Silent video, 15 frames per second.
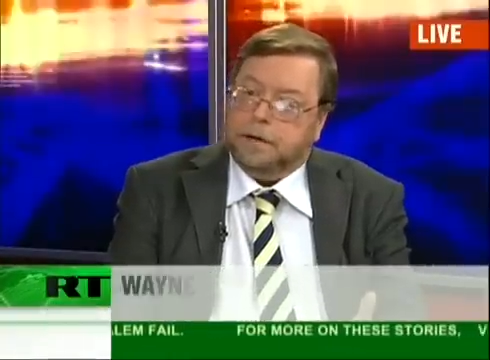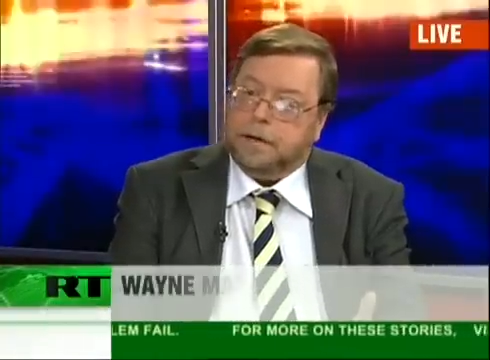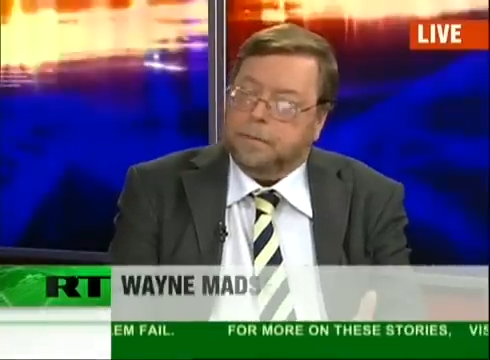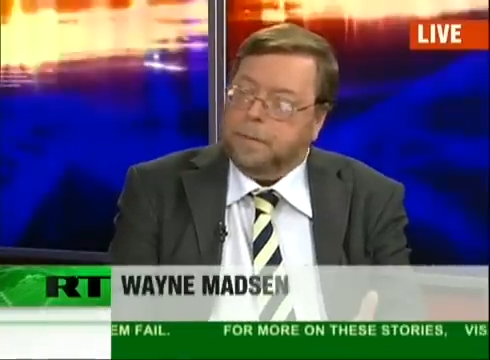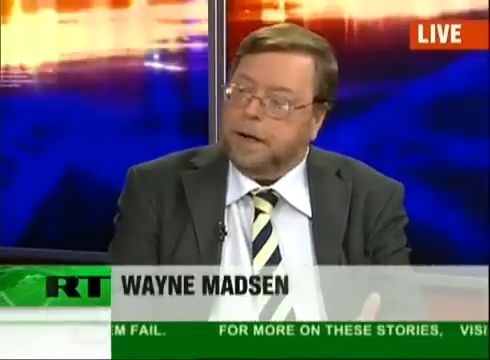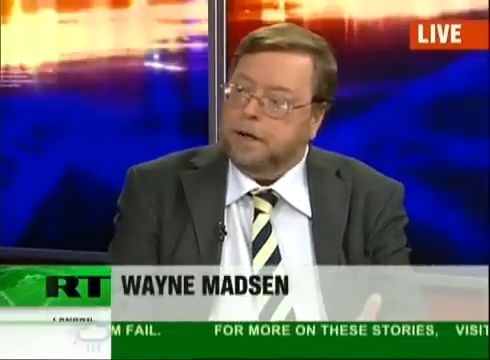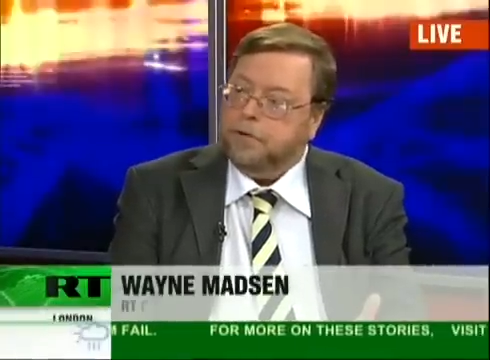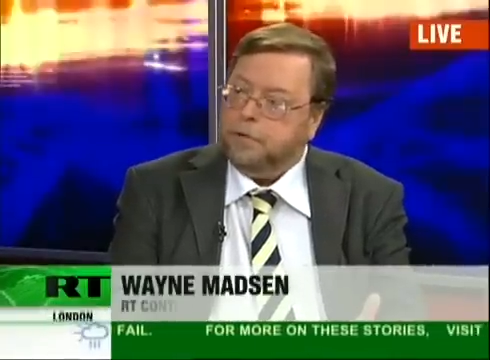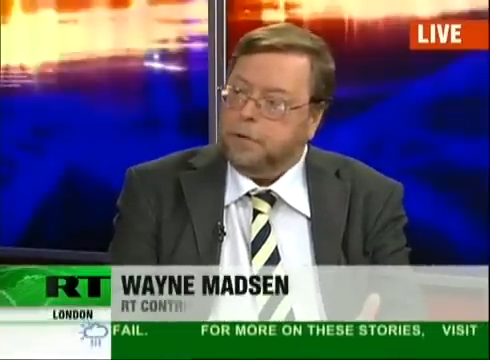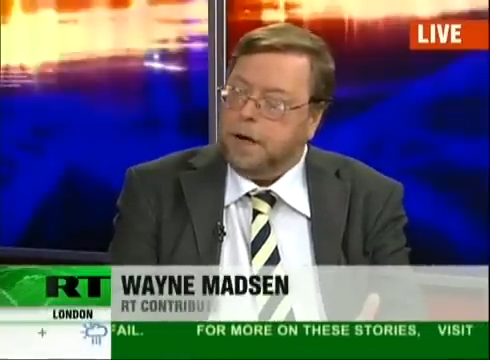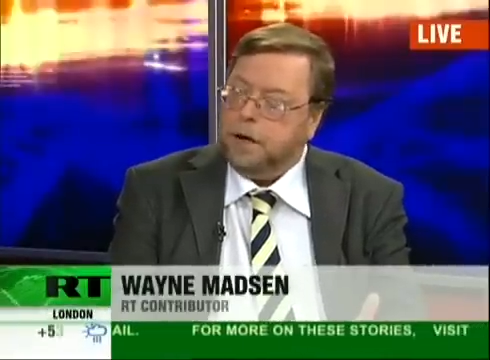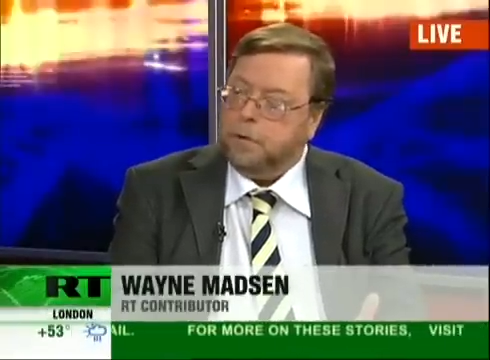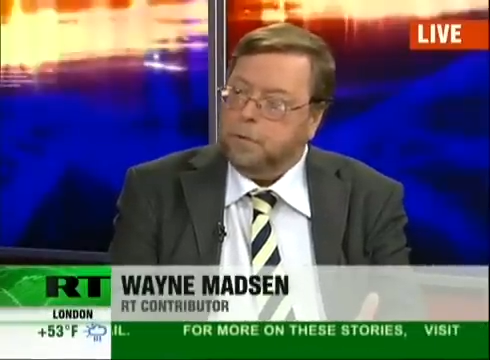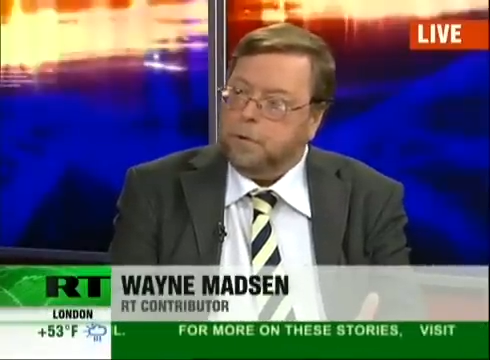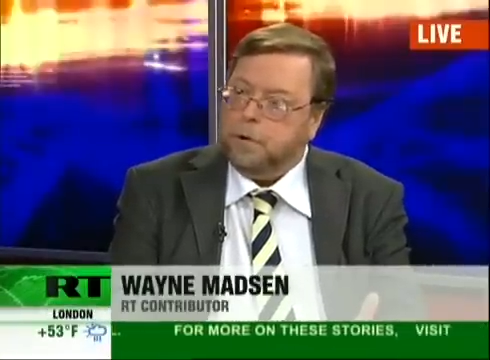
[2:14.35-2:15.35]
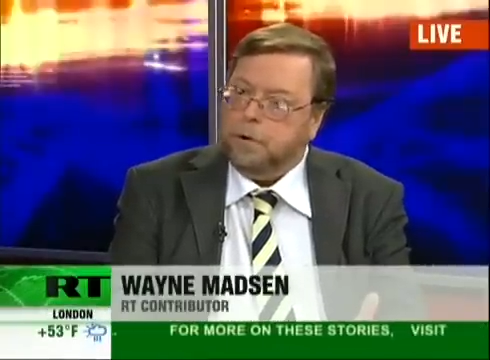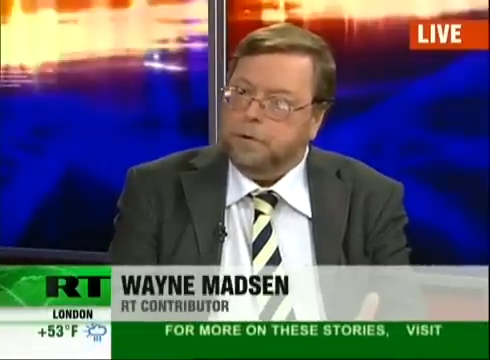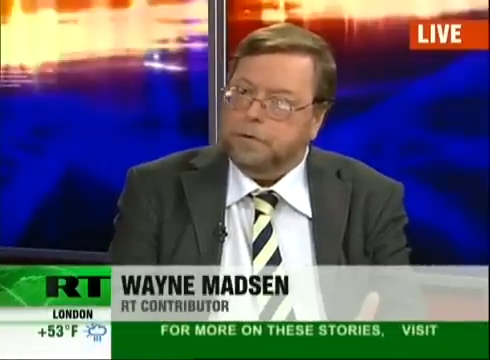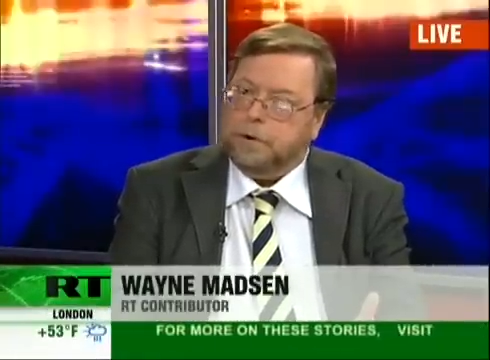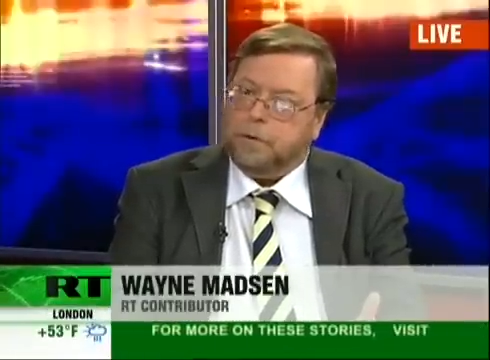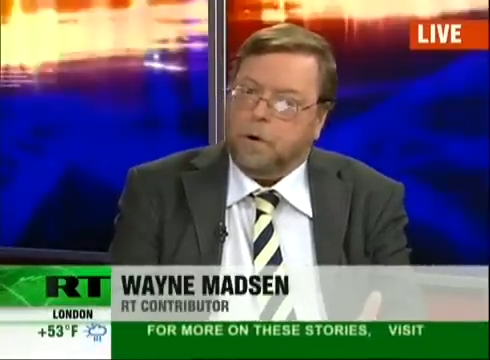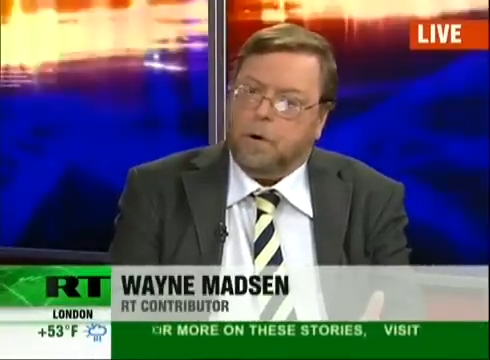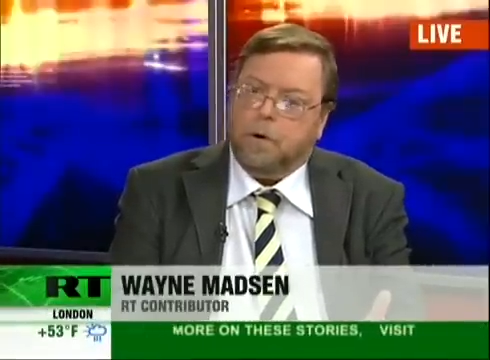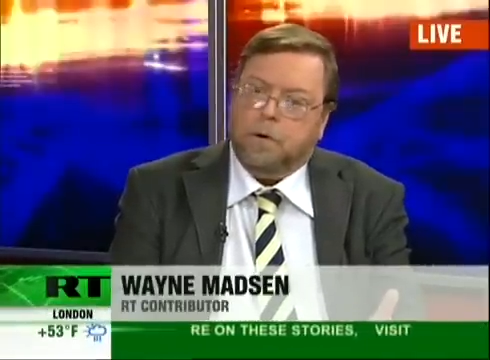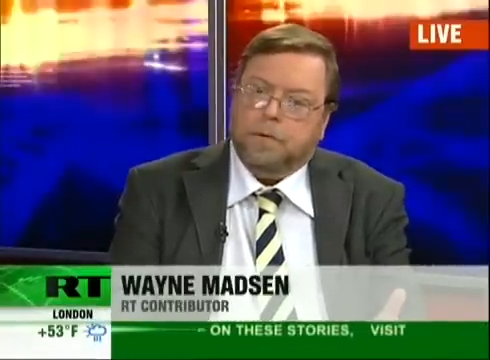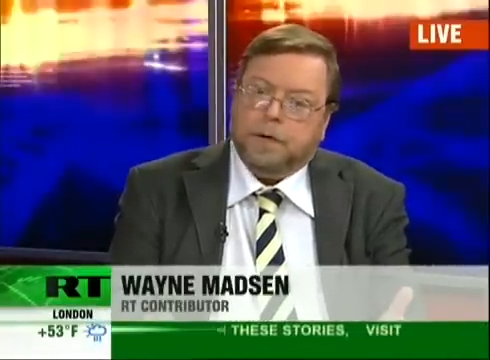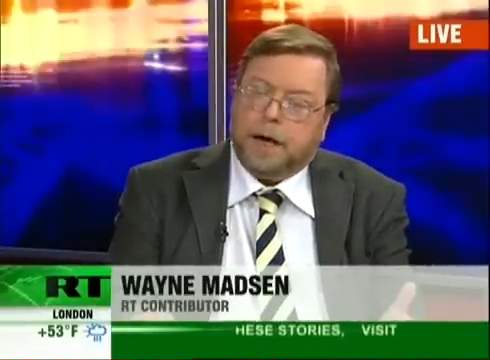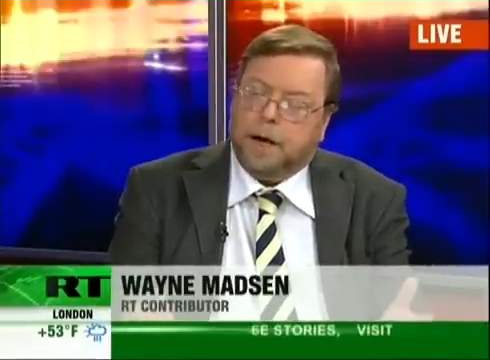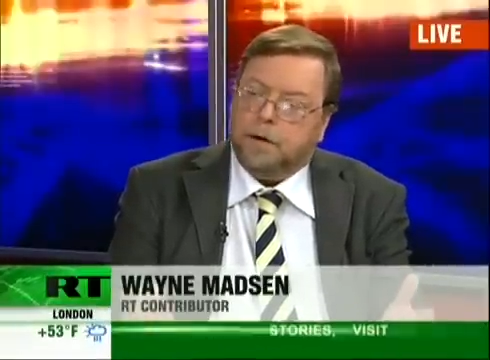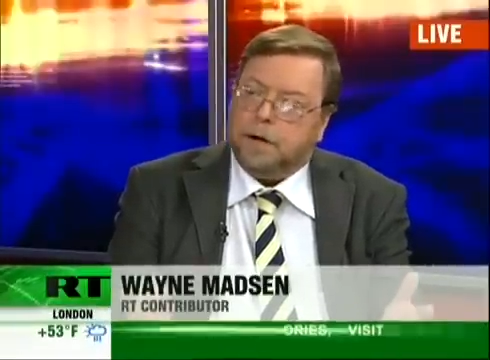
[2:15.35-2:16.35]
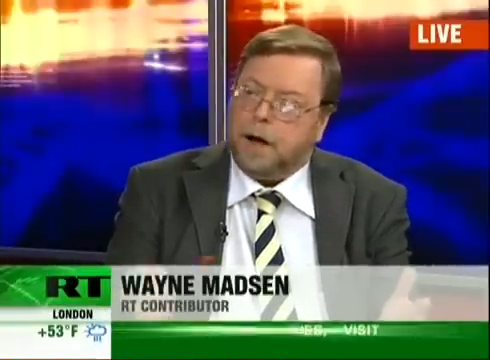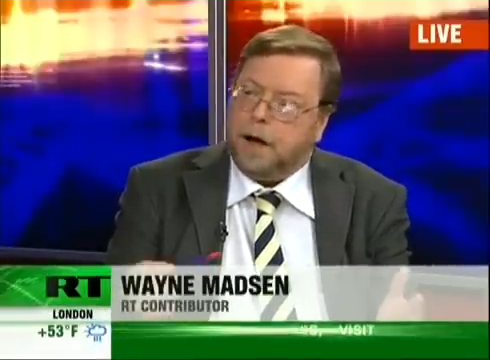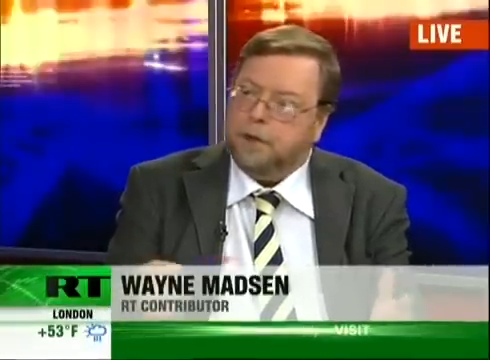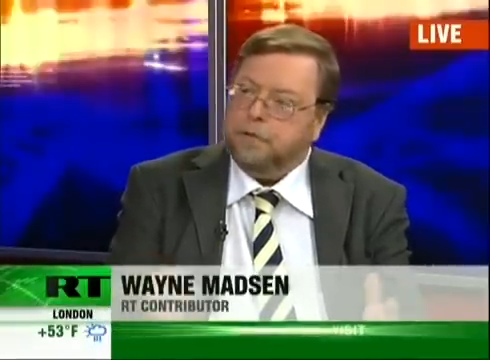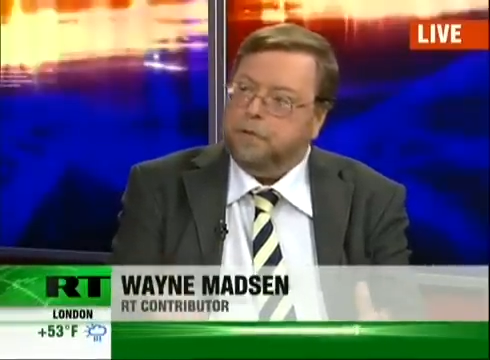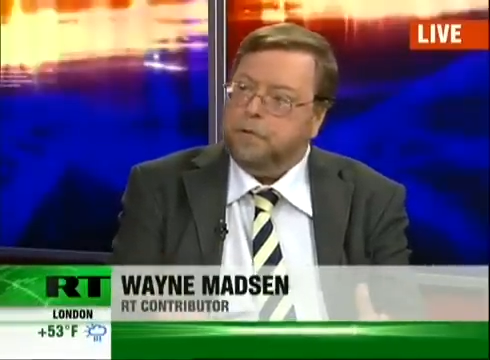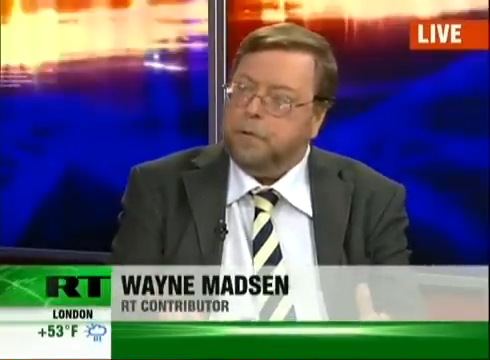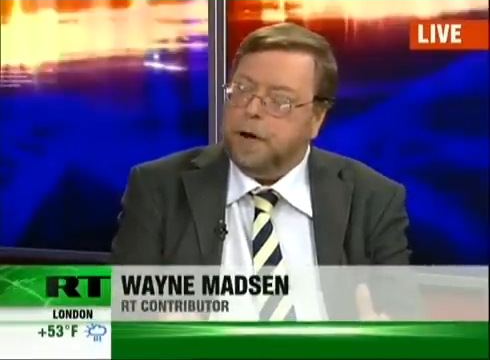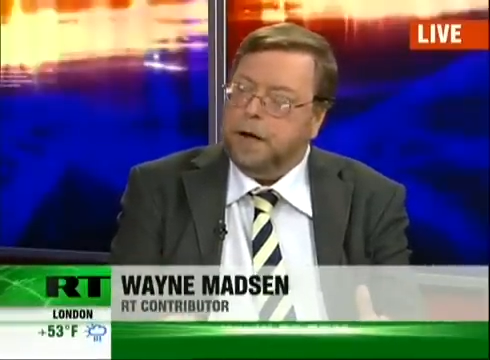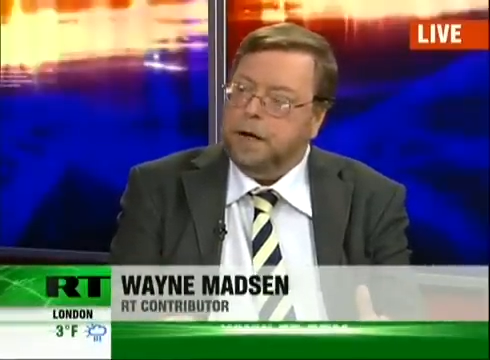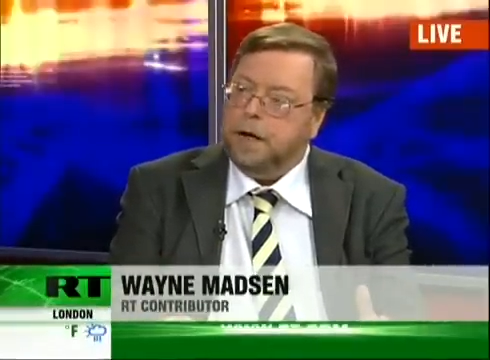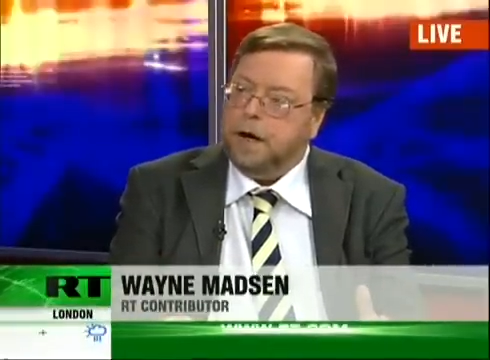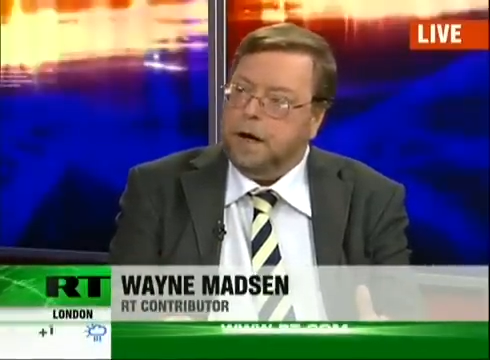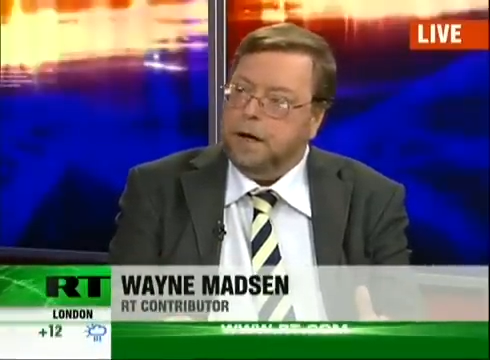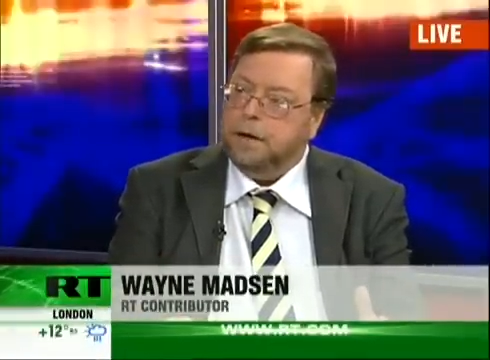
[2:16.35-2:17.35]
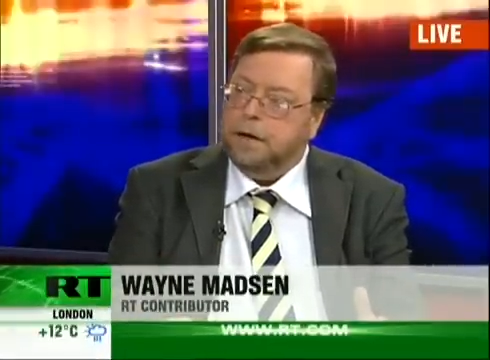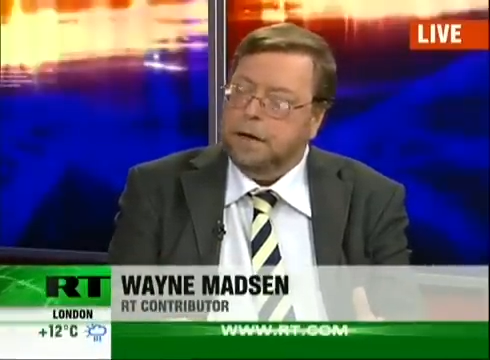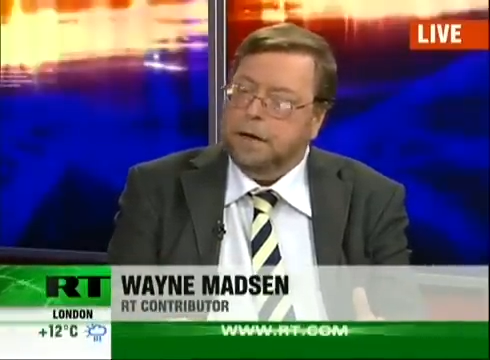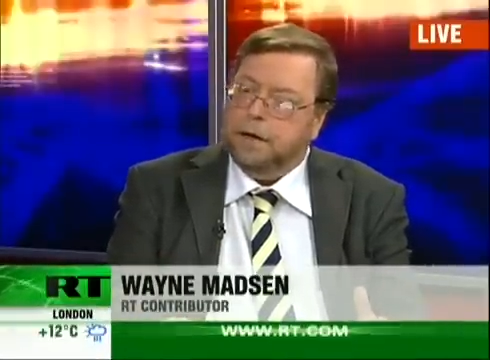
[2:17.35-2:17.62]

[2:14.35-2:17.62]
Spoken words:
commands around the world, they're all now concentrating on